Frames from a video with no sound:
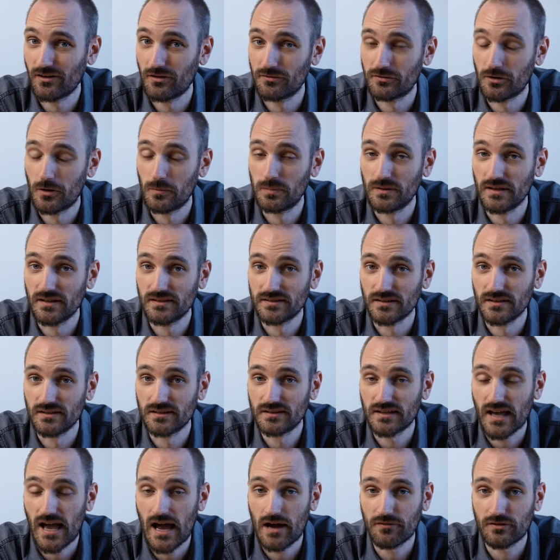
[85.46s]
of all
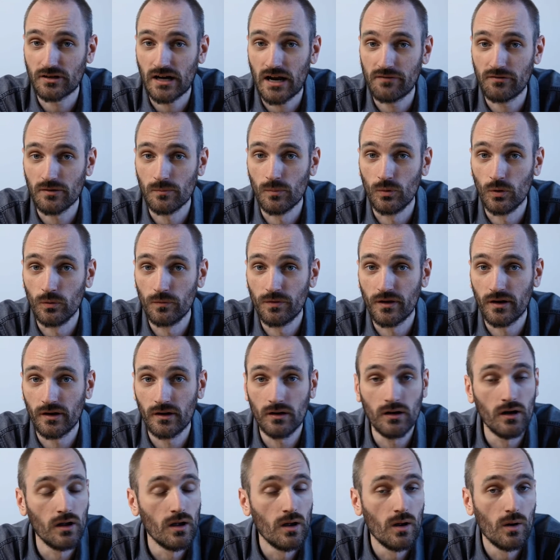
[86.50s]
places, after having moved there
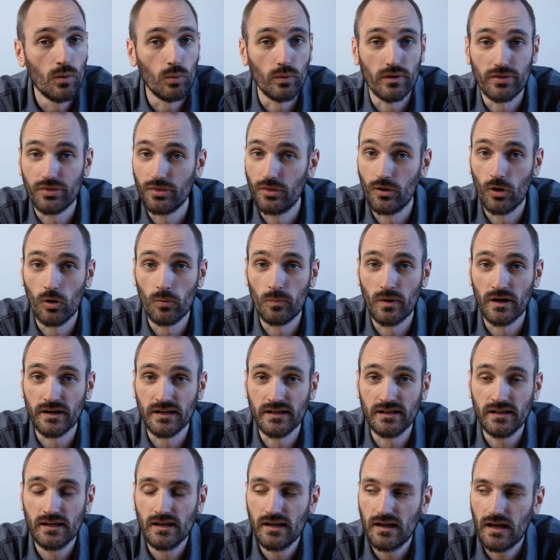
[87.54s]
with no
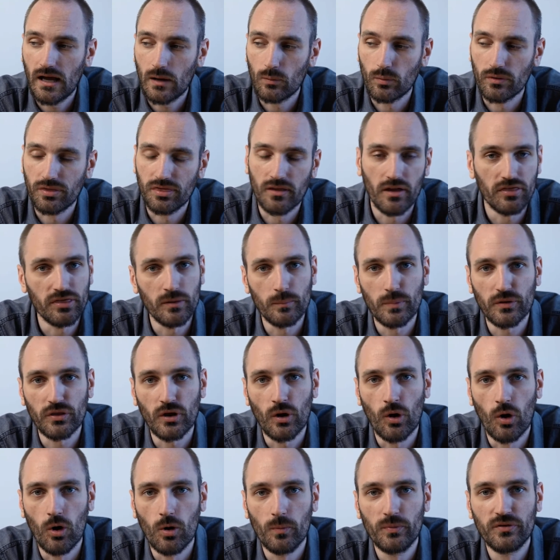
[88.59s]
money and with nothing but the
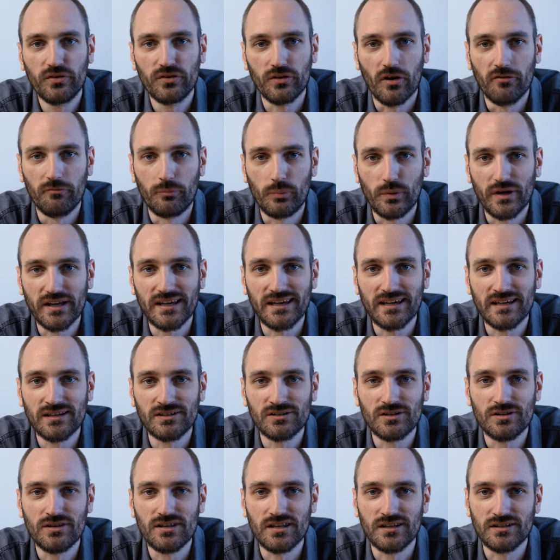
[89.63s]
hopes of breaking
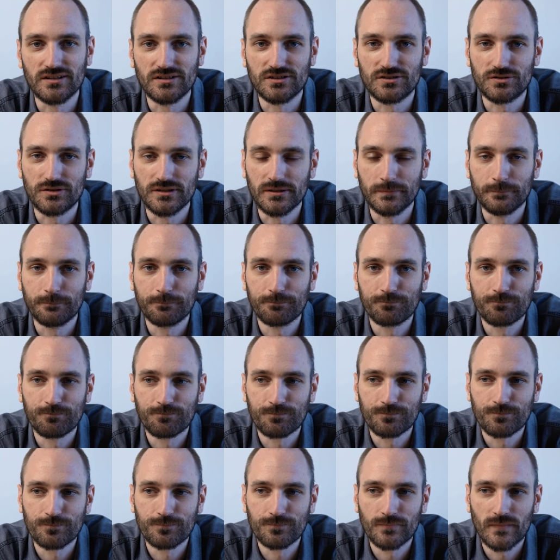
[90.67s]
into the industry,
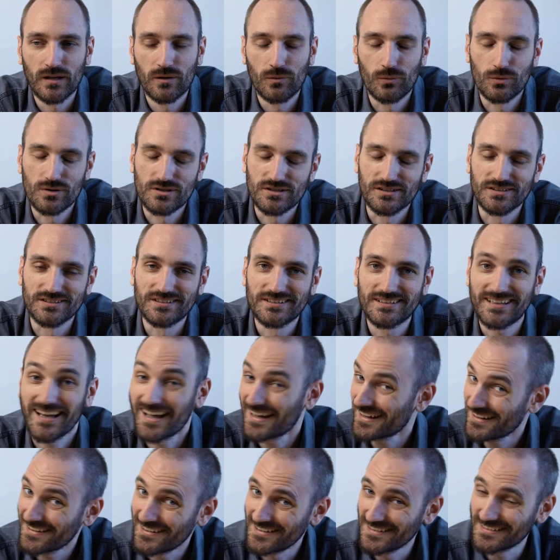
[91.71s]
which is
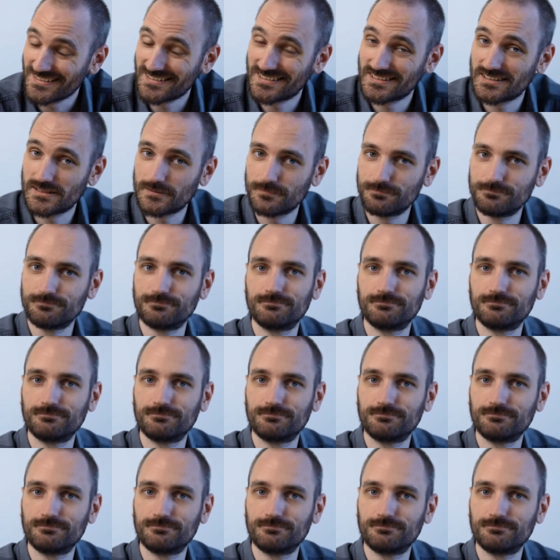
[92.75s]
kind of nuts.